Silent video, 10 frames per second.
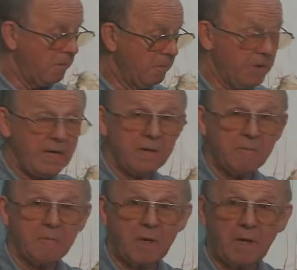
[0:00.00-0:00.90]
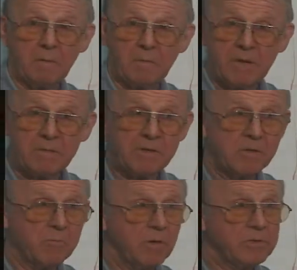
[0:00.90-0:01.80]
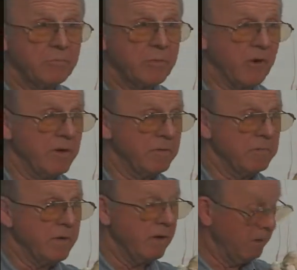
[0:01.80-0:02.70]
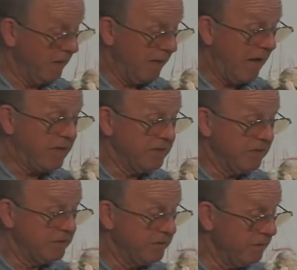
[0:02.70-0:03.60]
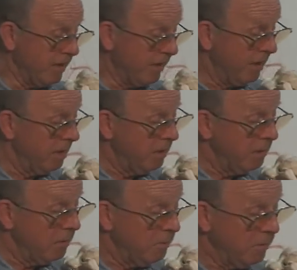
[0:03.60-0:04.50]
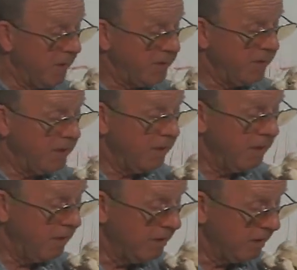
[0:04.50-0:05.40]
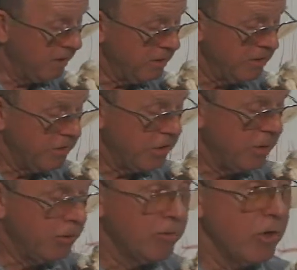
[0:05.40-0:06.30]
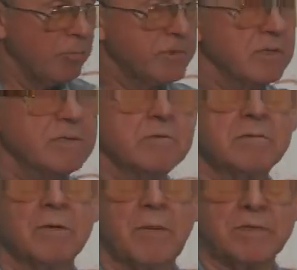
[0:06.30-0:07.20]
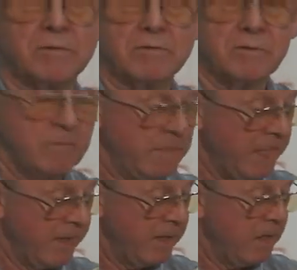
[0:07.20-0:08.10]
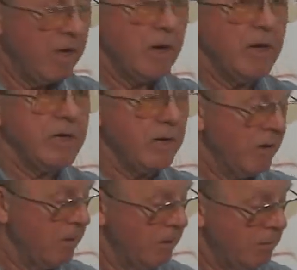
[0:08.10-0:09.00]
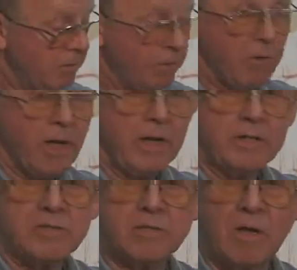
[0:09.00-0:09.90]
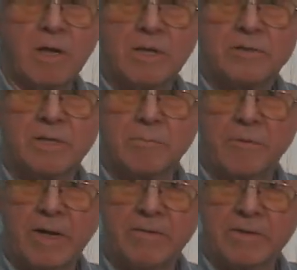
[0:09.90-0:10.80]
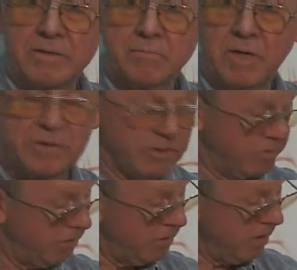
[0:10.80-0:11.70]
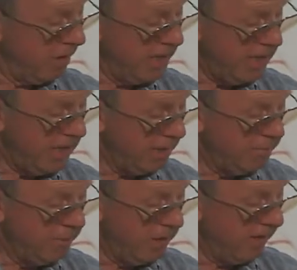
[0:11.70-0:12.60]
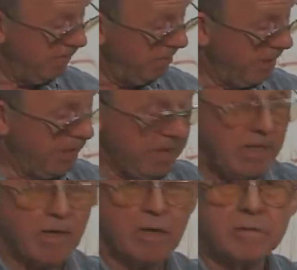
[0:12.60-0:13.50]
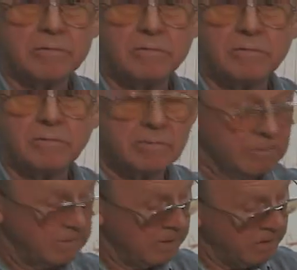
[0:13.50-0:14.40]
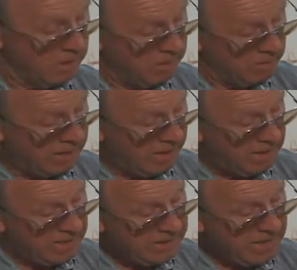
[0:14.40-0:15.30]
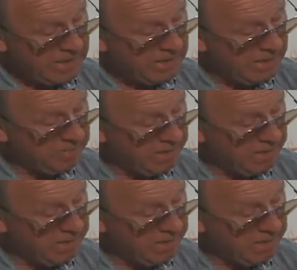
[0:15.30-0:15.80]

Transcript: really uh, probably the two most important, or actually it was three, but uh, two groups muscles are your peroneus, longus, and brevis muscles, which are taking and pulling from in here. Okay. Take and come